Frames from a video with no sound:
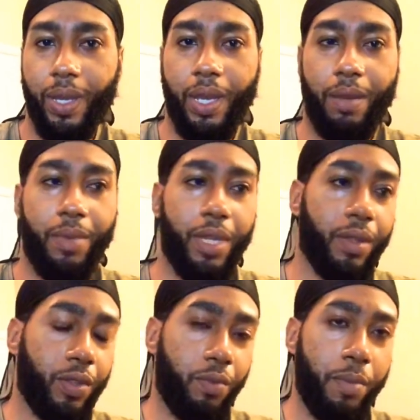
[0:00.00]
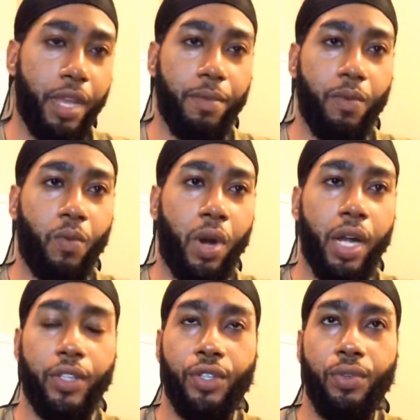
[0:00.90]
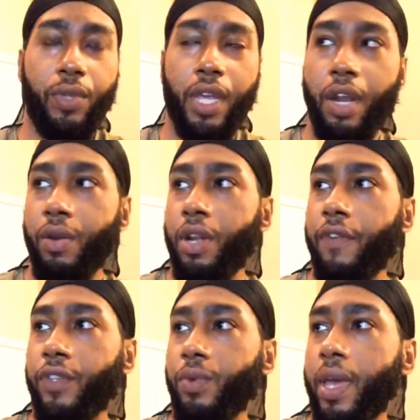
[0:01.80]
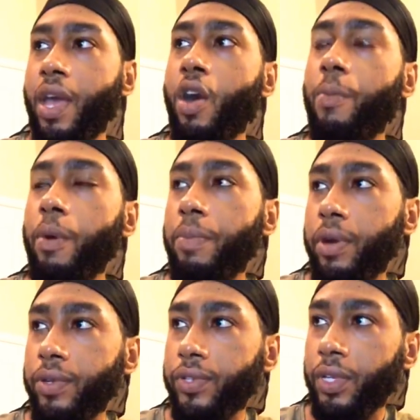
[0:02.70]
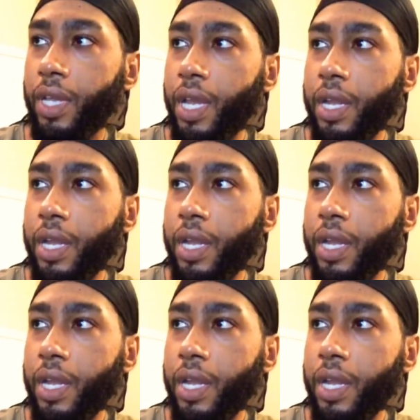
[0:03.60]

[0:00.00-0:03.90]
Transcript: in me to make me want to care enough to help a person.